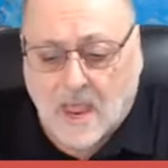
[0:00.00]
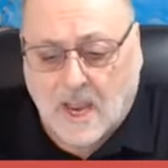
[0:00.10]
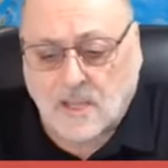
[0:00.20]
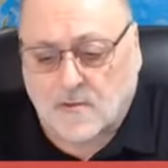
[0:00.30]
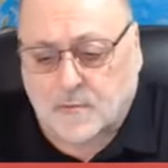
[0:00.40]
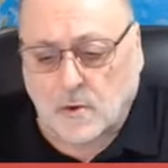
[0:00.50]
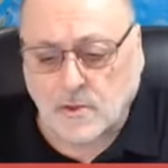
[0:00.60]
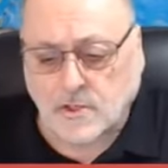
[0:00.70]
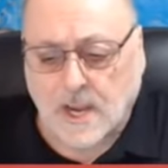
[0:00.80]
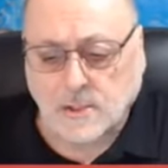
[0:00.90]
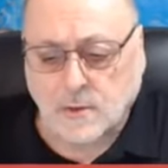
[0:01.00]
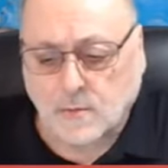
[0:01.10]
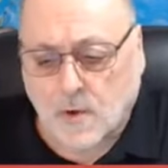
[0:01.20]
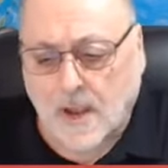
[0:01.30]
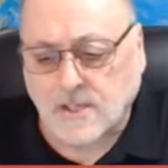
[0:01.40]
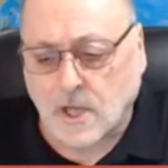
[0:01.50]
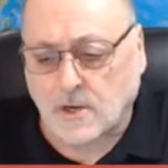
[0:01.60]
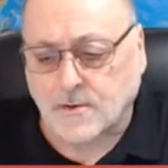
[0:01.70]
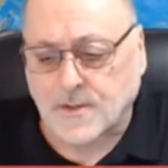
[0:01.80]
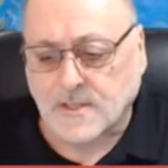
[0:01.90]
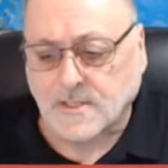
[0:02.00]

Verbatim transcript: and the full stature of Christ under the